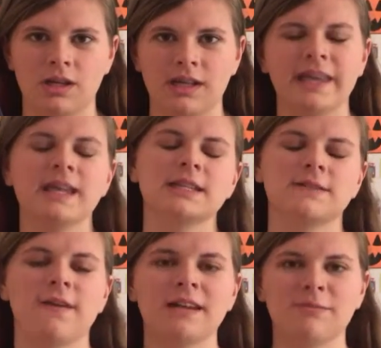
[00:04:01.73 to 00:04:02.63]
He and his
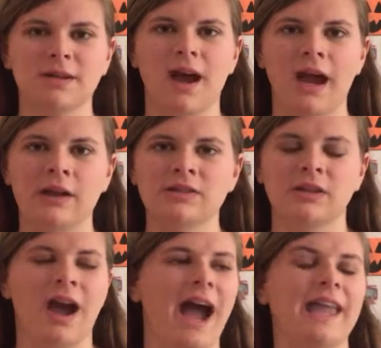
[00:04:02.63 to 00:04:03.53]
friend have been hired
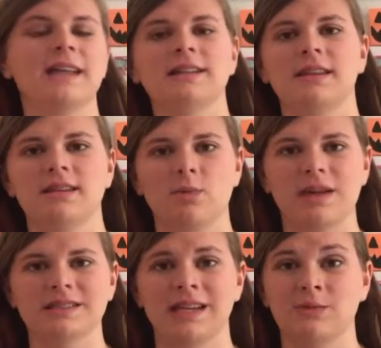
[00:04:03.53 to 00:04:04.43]
to hike into this
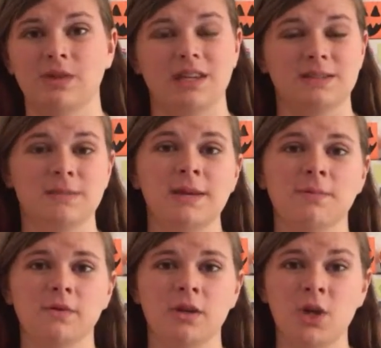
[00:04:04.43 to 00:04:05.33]
wasteland with these
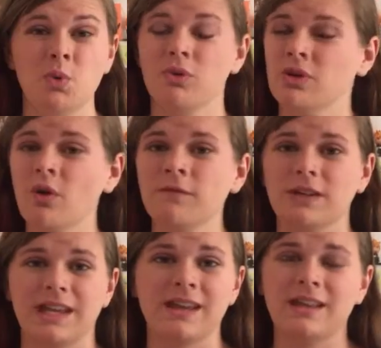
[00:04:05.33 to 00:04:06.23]
people who are known for
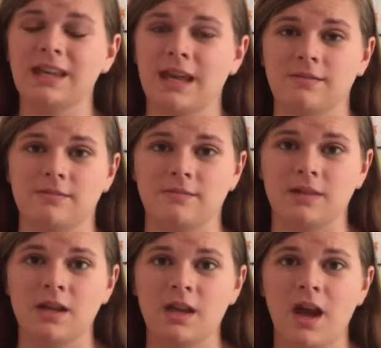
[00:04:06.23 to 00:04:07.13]
killing and
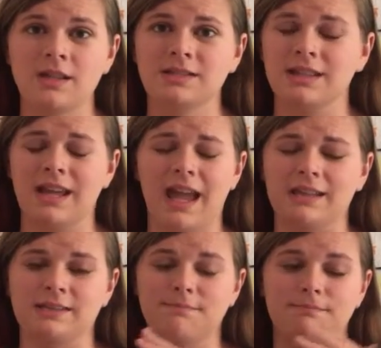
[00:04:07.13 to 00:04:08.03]
hunting
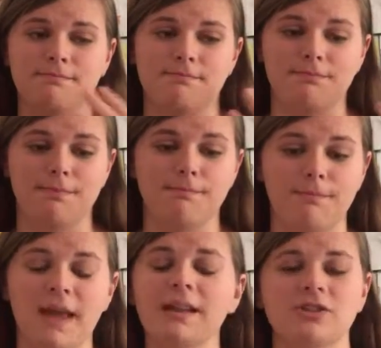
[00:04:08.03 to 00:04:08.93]
and
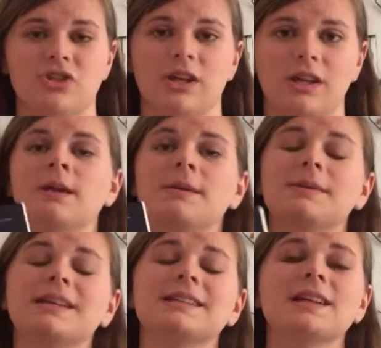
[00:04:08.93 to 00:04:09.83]
pillaging.
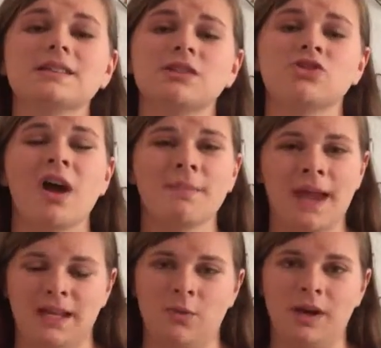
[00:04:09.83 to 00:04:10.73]
But he does the job
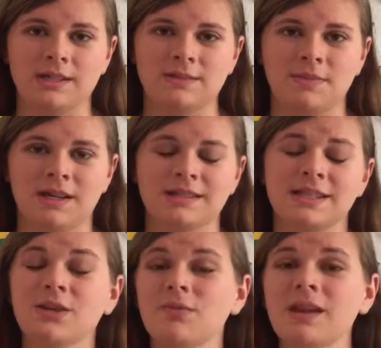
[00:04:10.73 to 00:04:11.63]
anyways, because
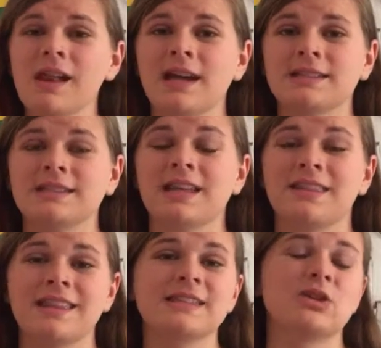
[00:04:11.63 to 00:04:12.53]
he realizes
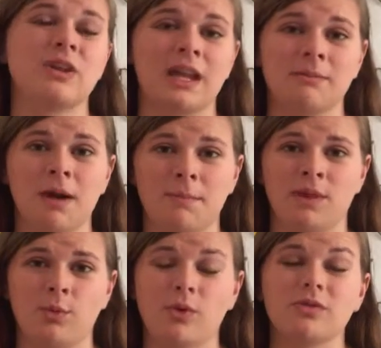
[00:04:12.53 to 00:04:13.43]
that this could get him up in
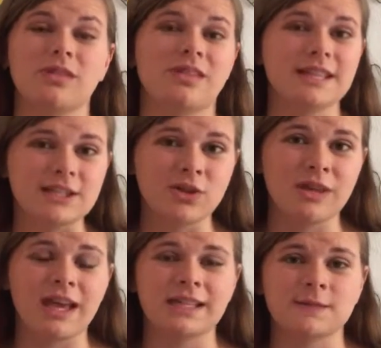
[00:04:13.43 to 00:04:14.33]
the world. This could
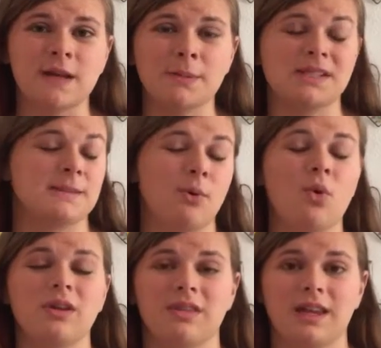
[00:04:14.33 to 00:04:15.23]
get his family
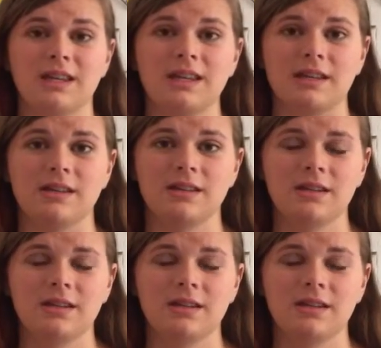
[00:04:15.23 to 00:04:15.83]
support they need.